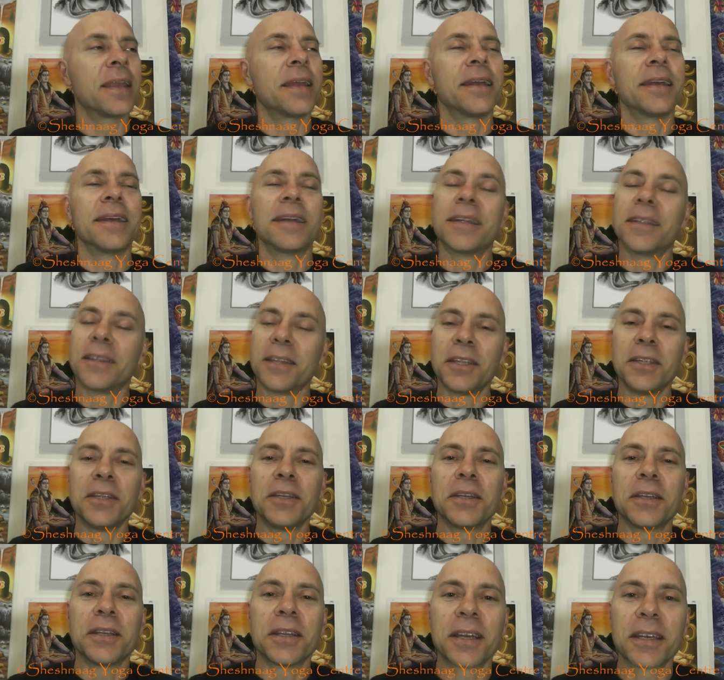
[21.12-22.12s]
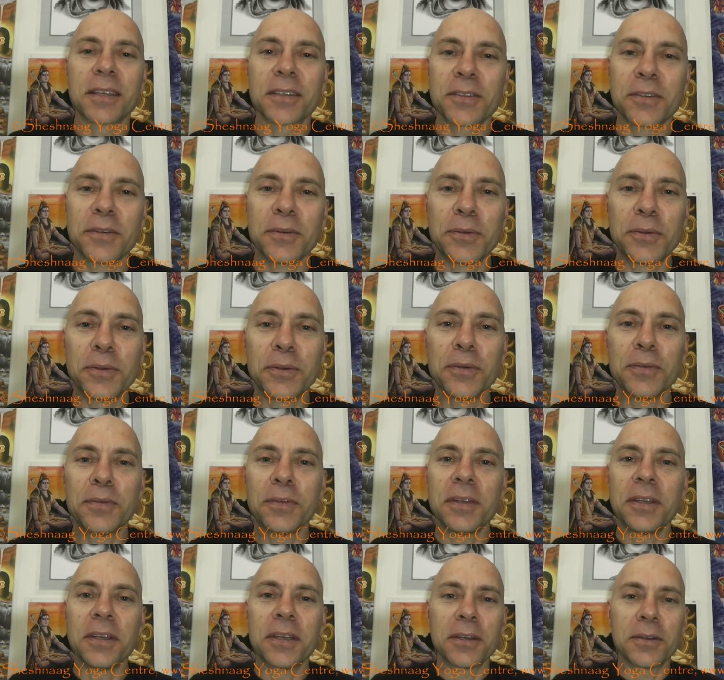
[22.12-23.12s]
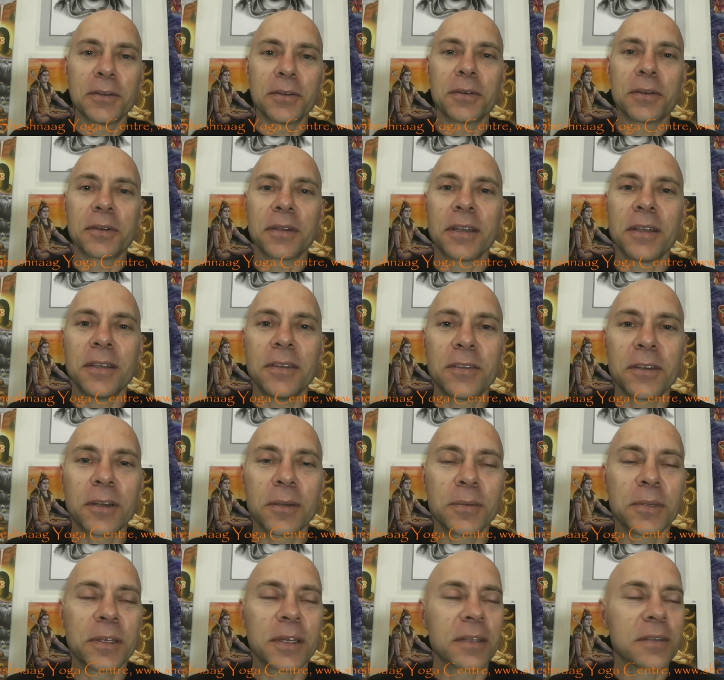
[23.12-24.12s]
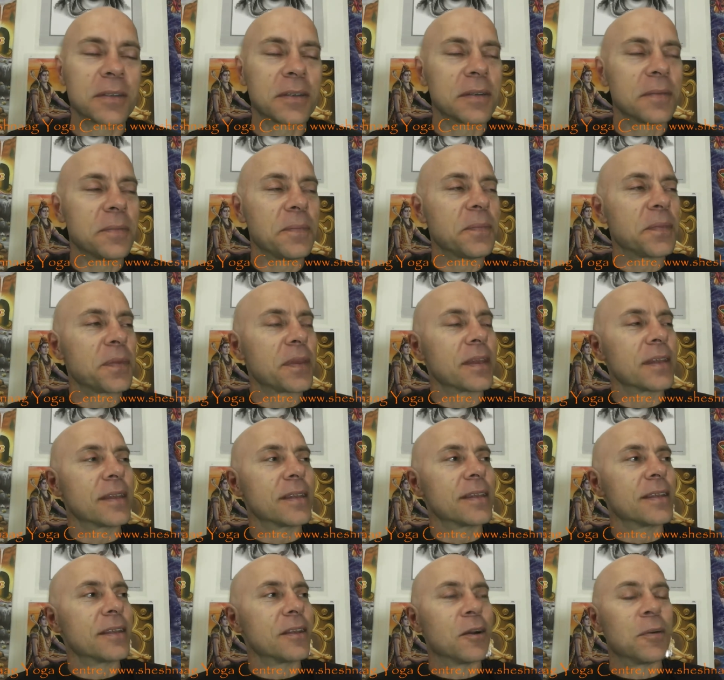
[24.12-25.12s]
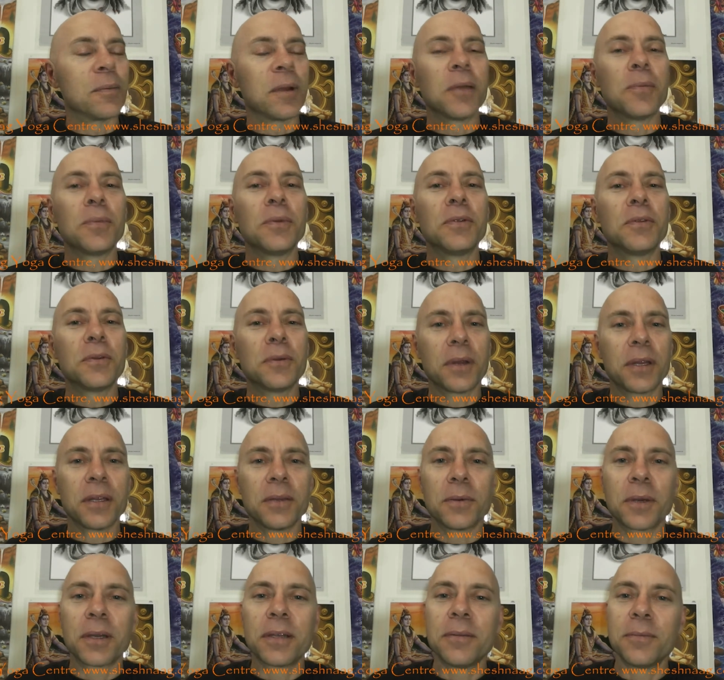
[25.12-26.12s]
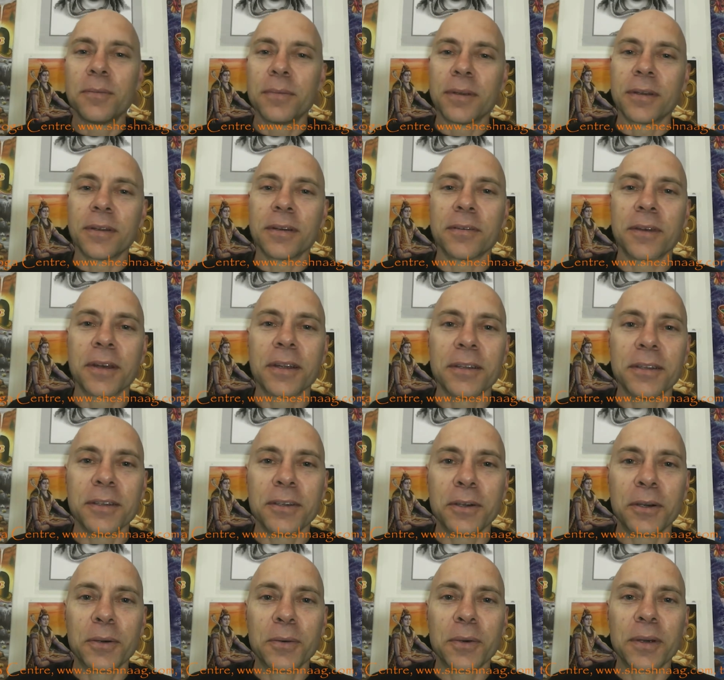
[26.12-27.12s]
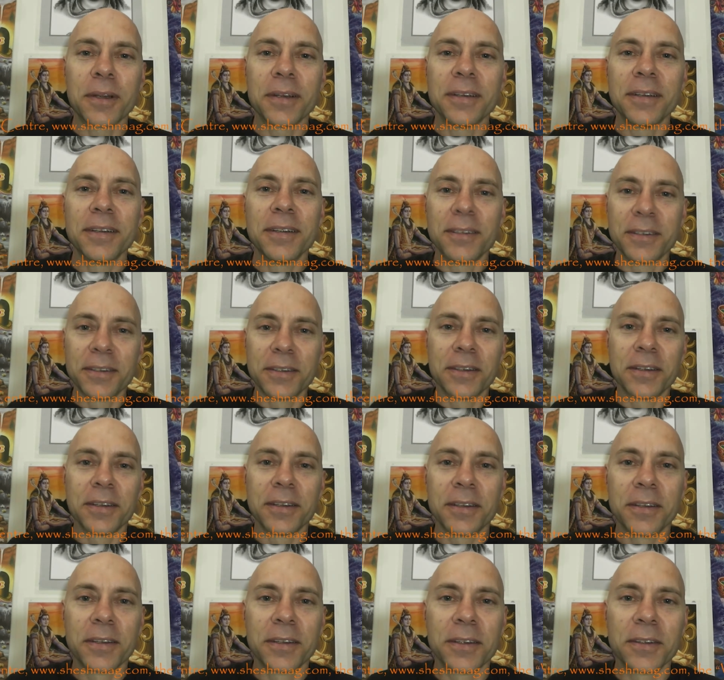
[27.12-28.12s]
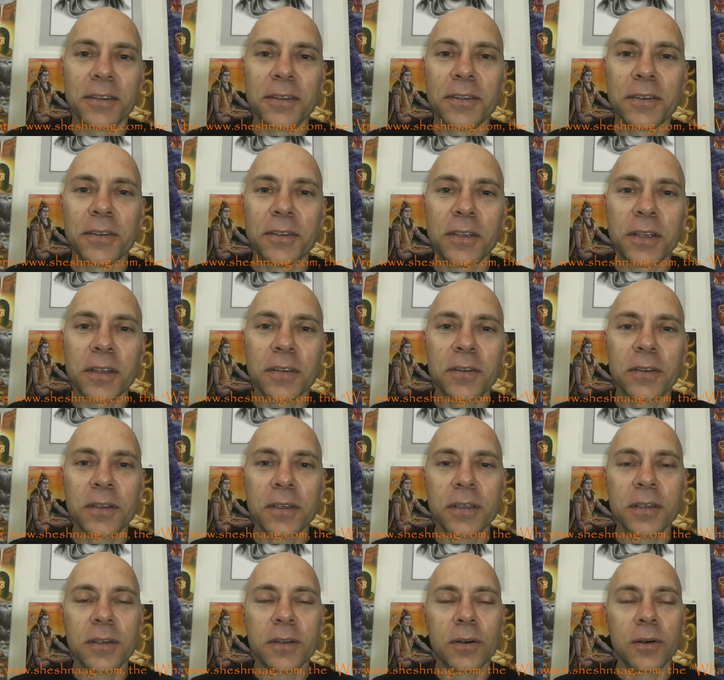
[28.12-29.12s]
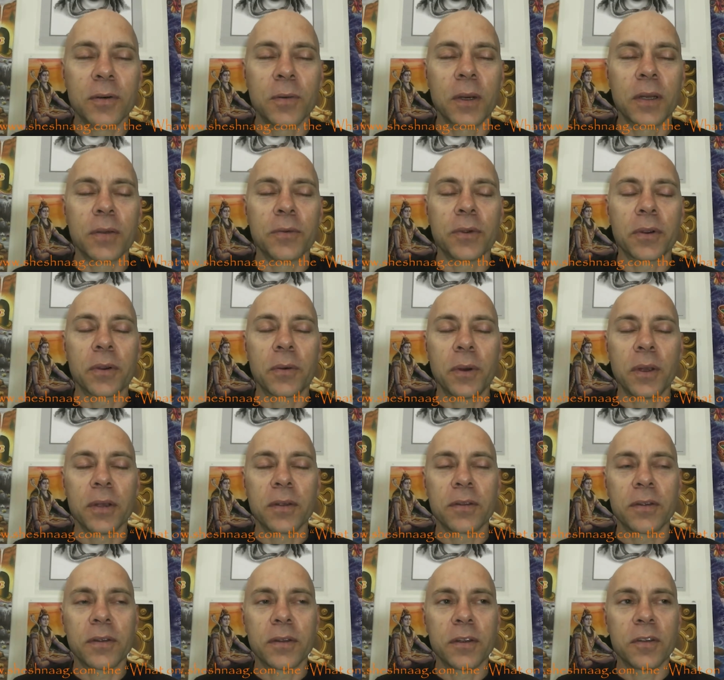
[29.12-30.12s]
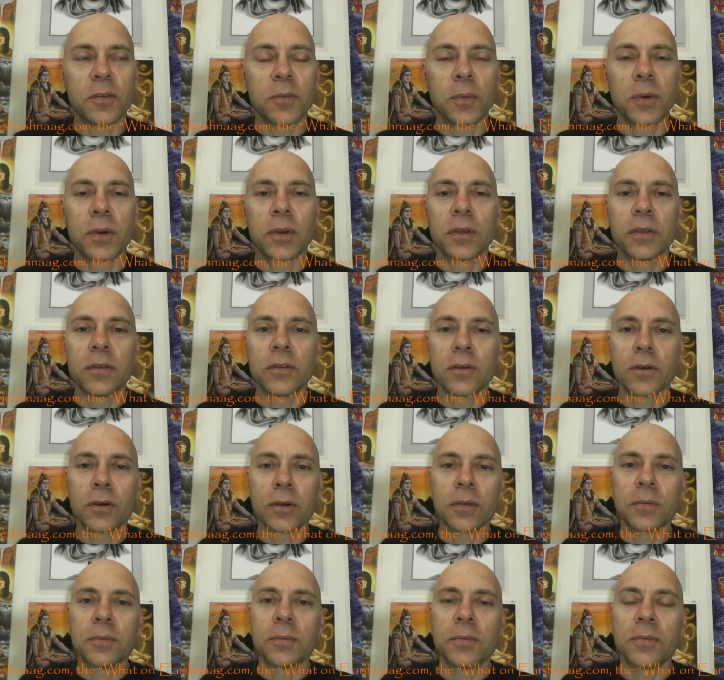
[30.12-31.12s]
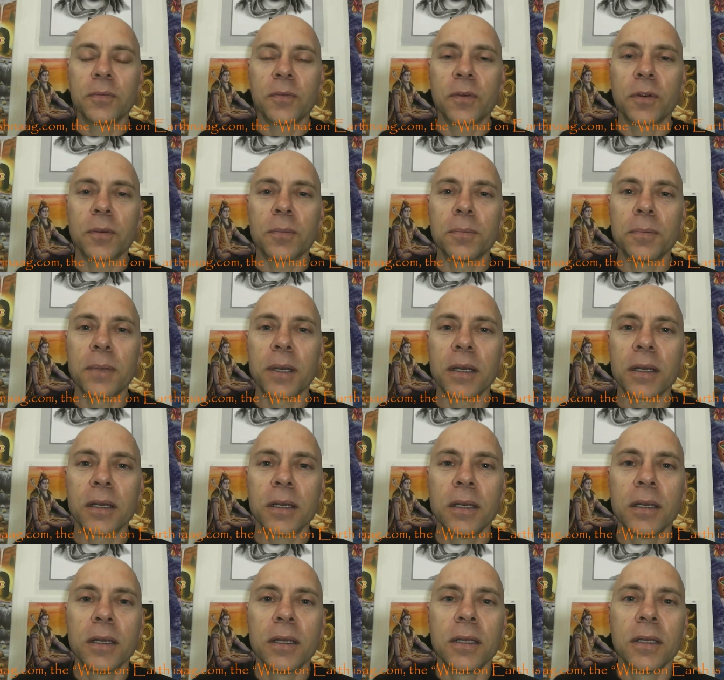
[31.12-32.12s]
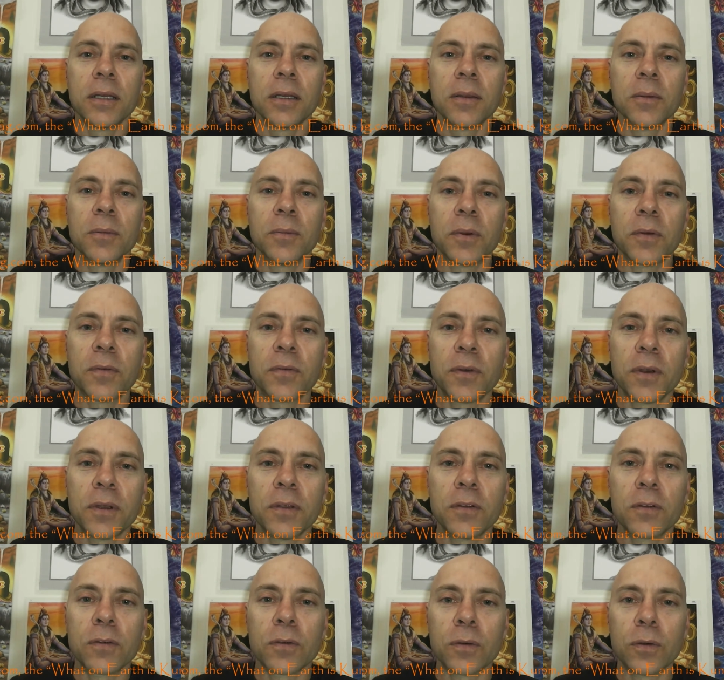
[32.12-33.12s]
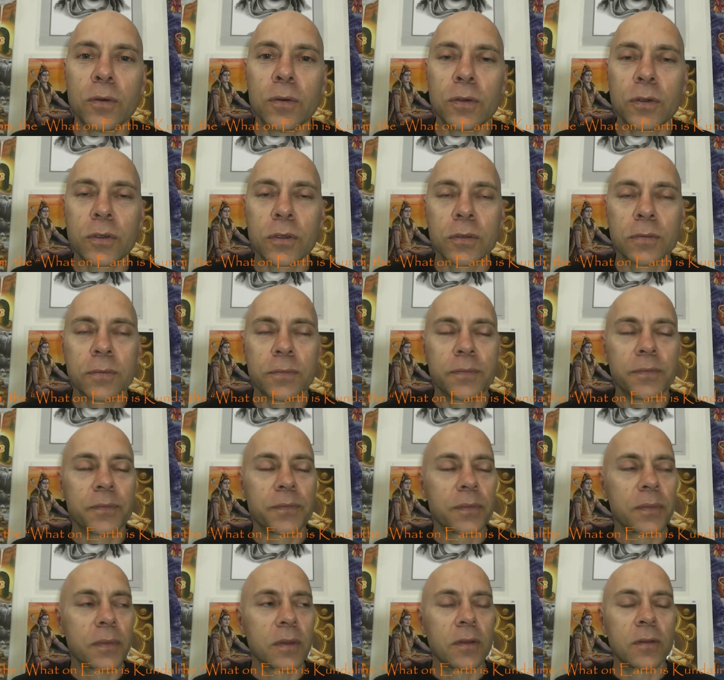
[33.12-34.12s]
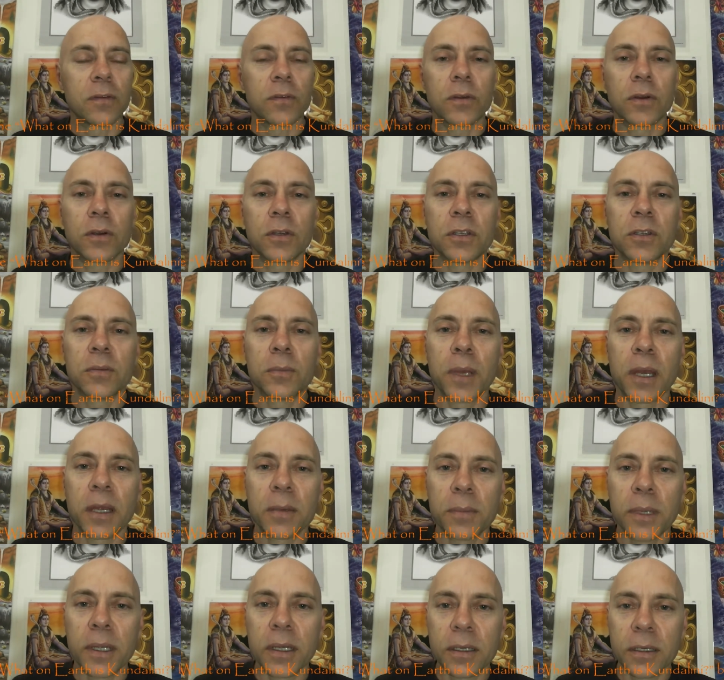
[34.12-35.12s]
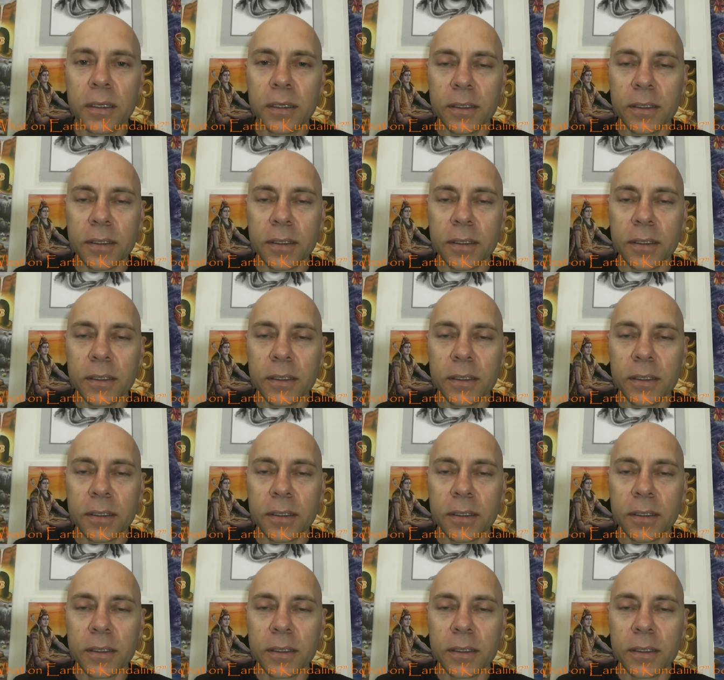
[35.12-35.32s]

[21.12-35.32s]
And then you can ask to do videos on any subject. I'm open to anyone, but I've only got one suggestion or one request at this point in time from my friend Scoosh, the Scottish madman.